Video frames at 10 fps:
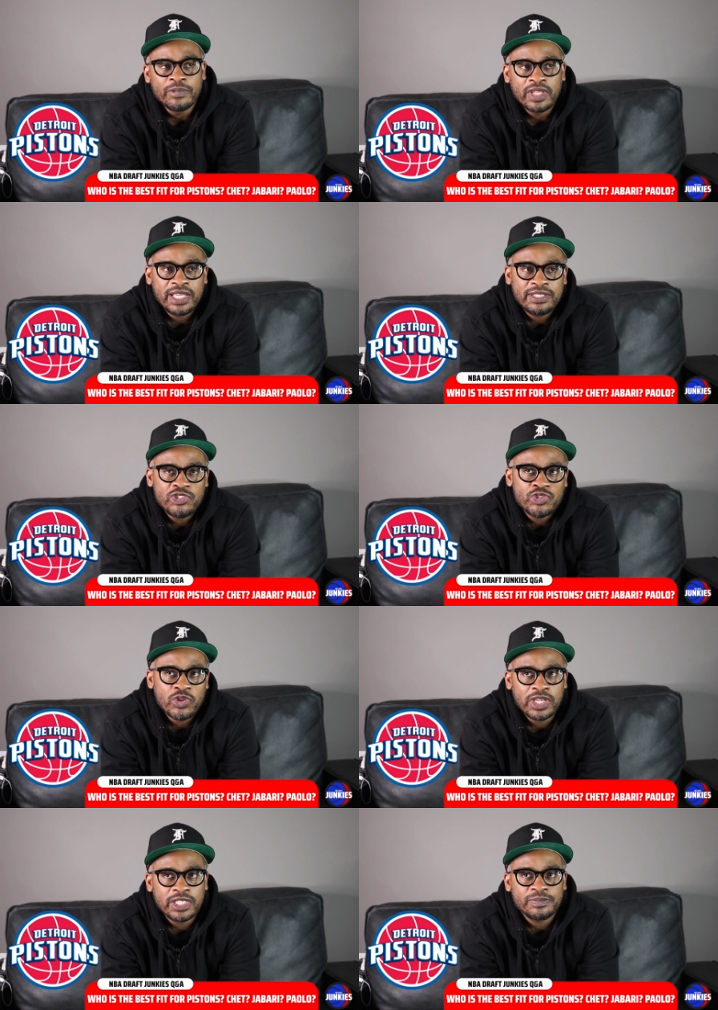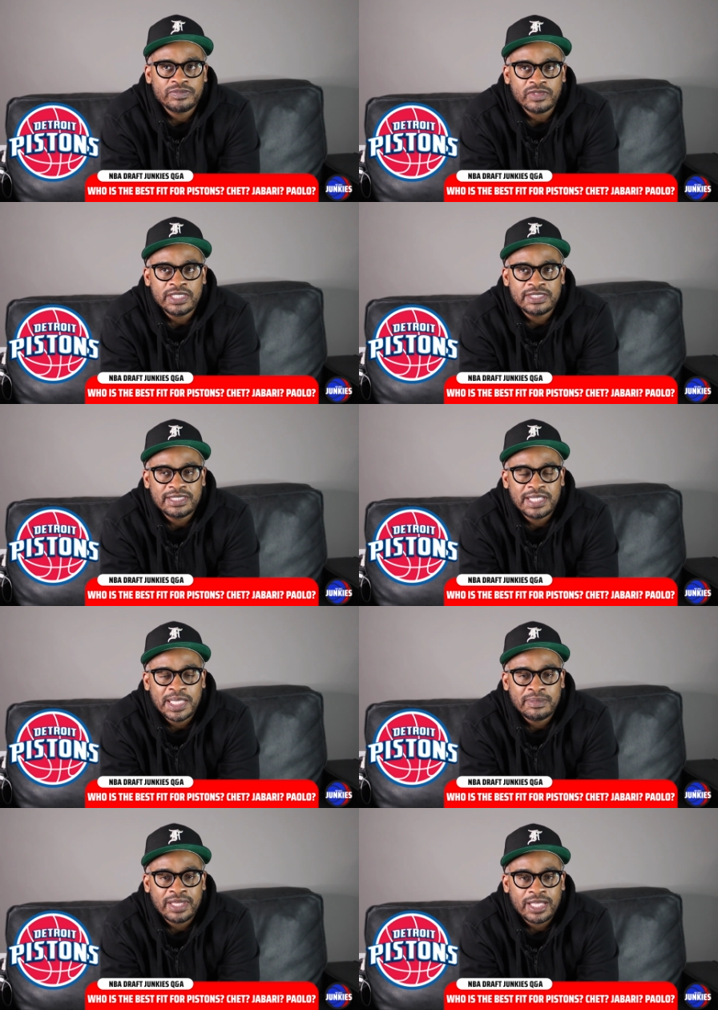And Detroit is a
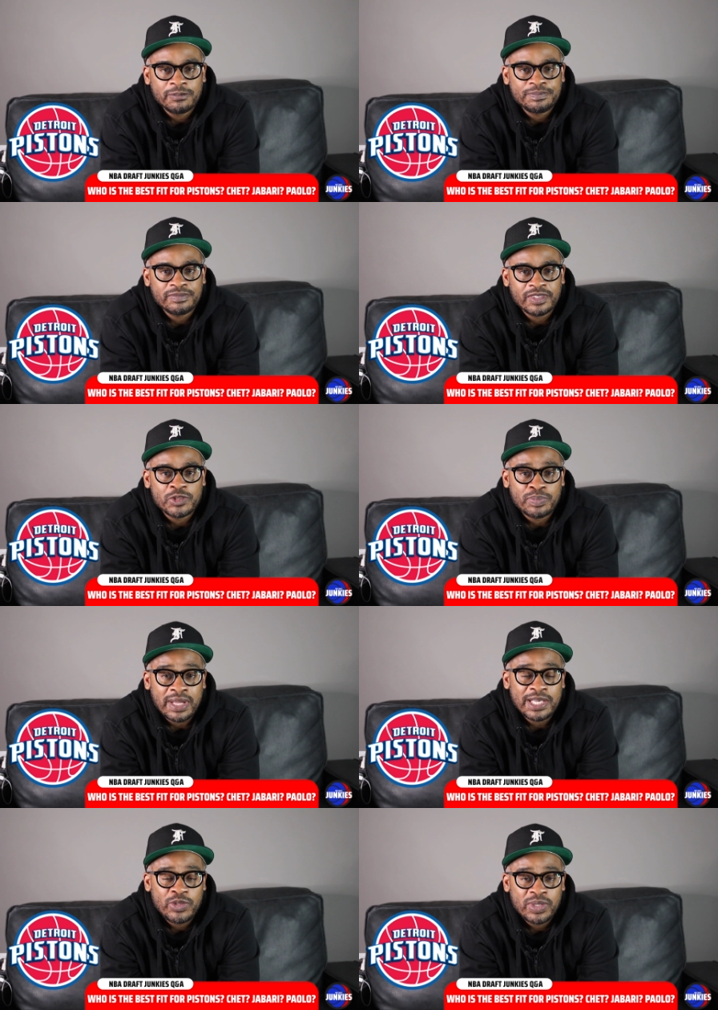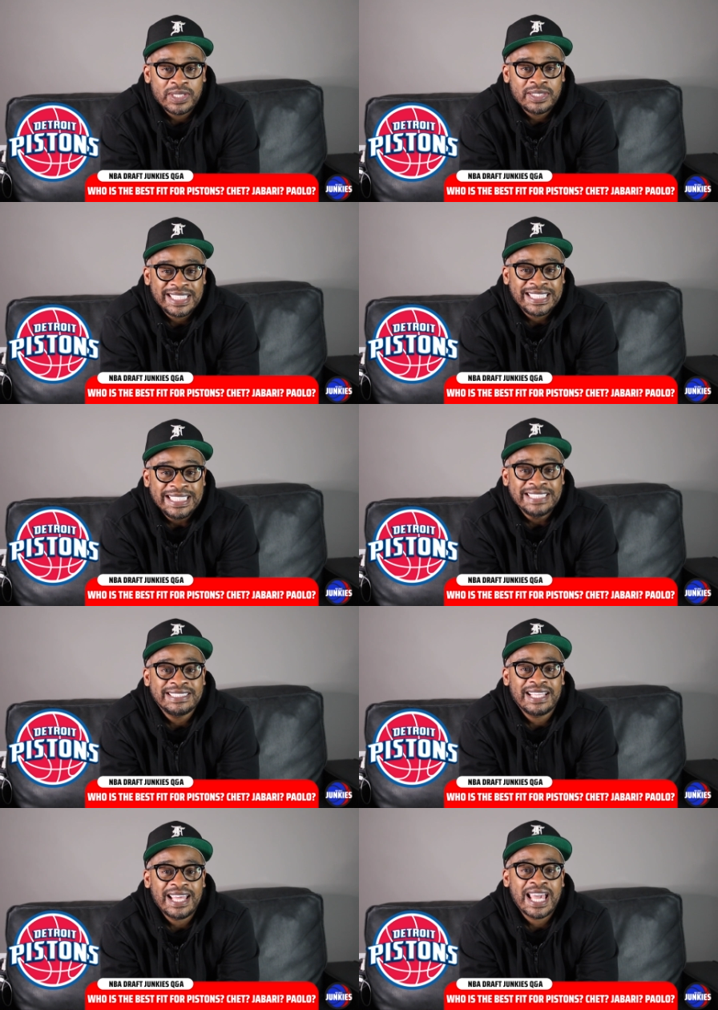team that is probably one of the
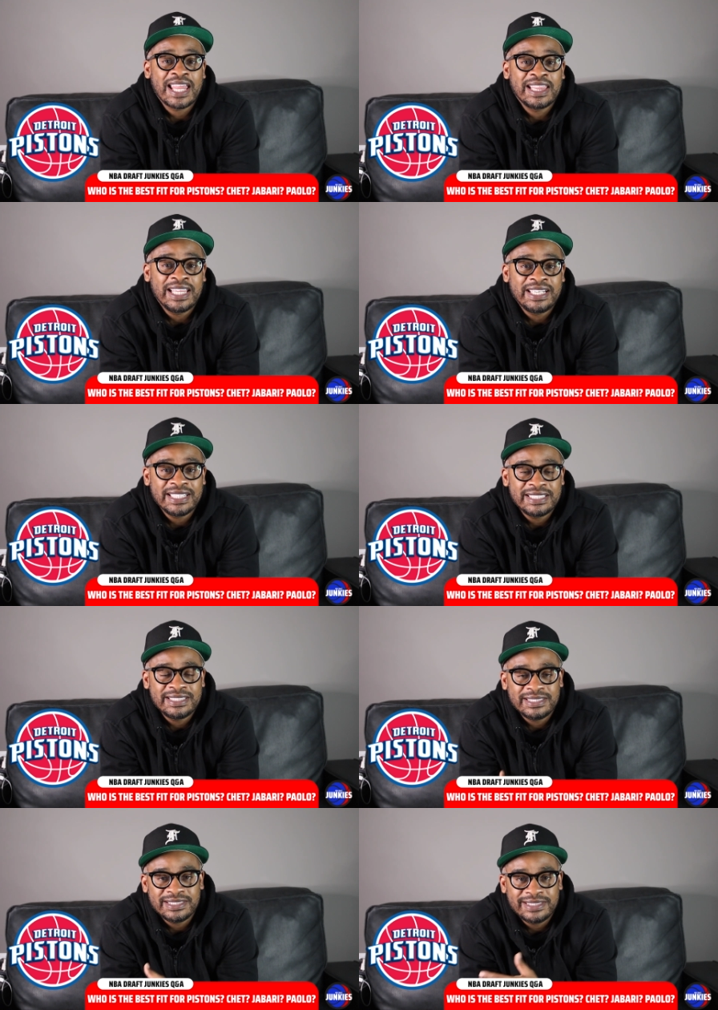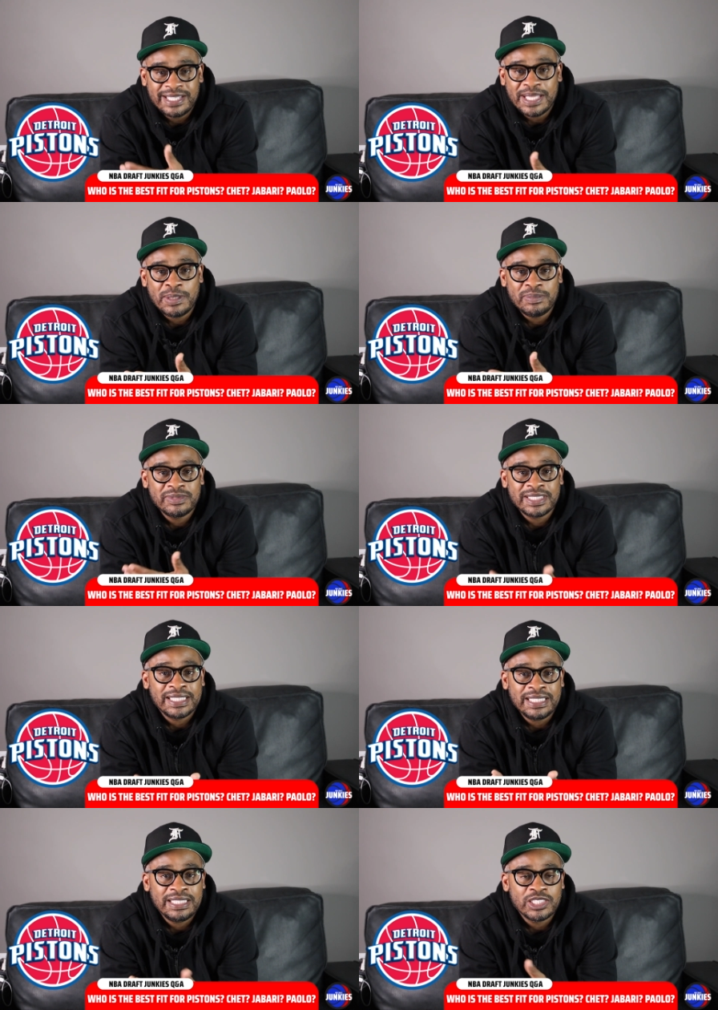least athletic teams in the
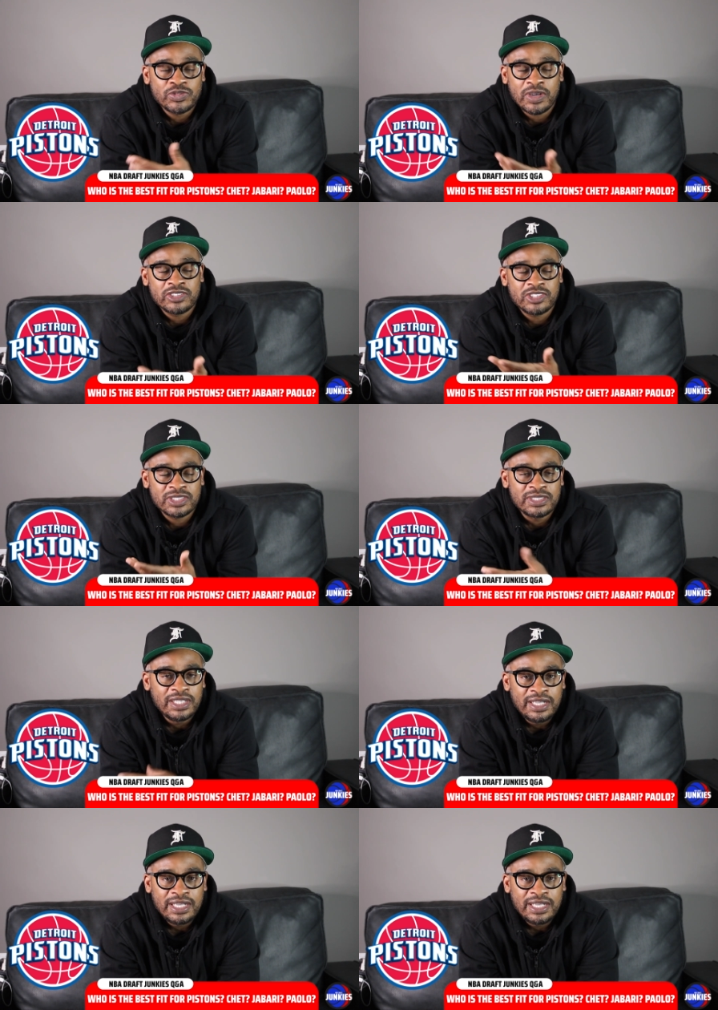league as far as just